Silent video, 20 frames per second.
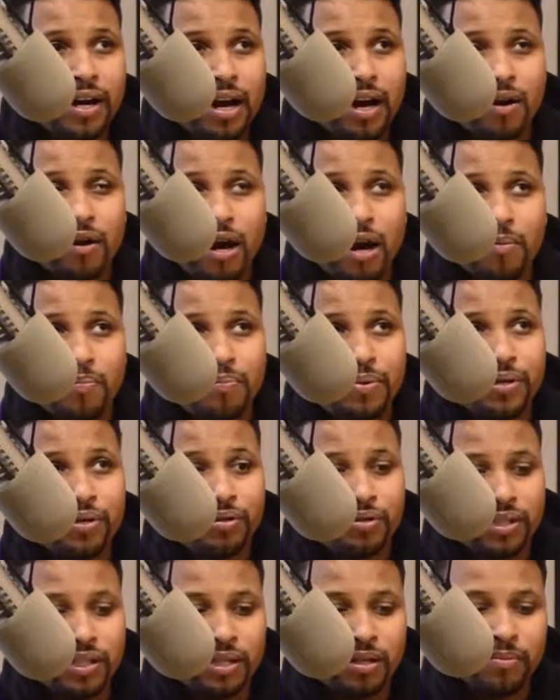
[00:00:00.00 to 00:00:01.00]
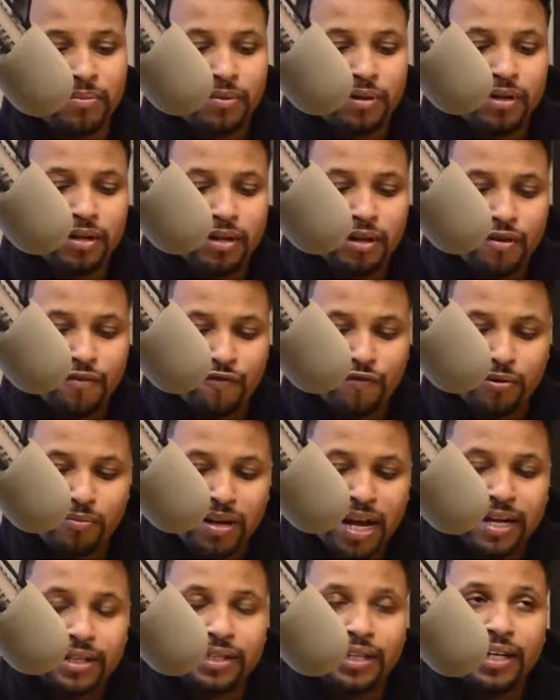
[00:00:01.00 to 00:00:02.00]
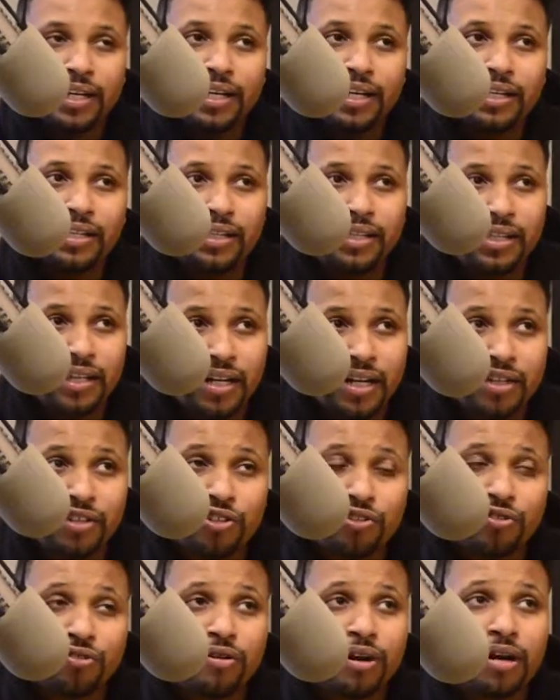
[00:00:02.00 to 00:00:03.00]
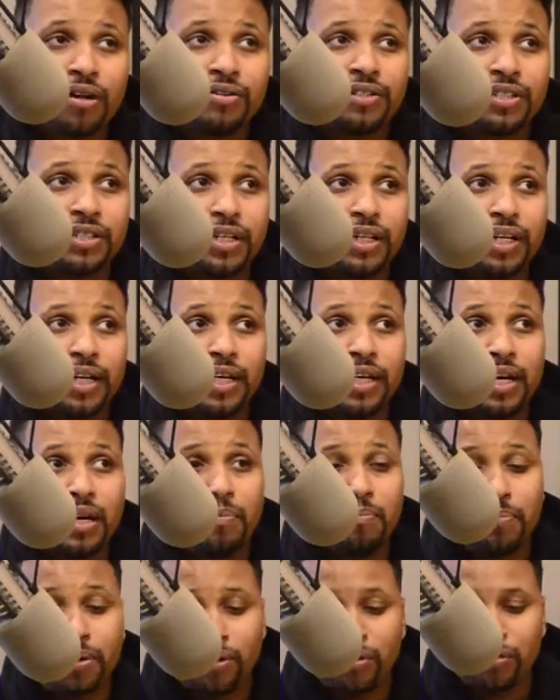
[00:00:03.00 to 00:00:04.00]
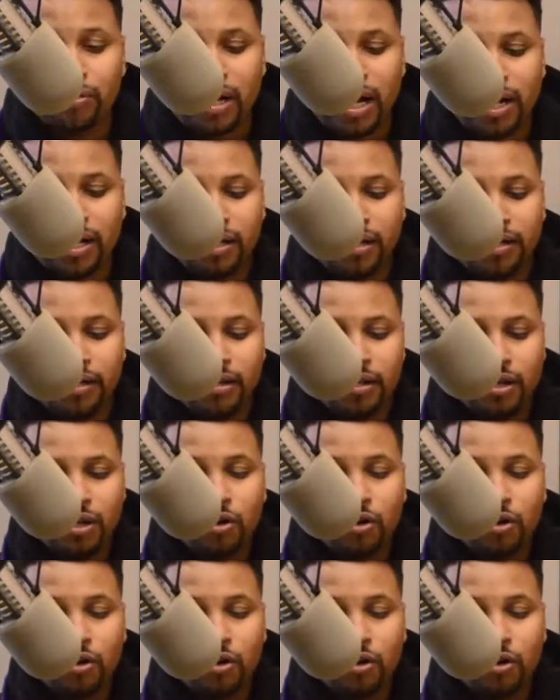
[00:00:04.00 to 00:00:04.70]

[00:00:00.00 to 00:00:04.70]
I built up from the indie underground scene and built a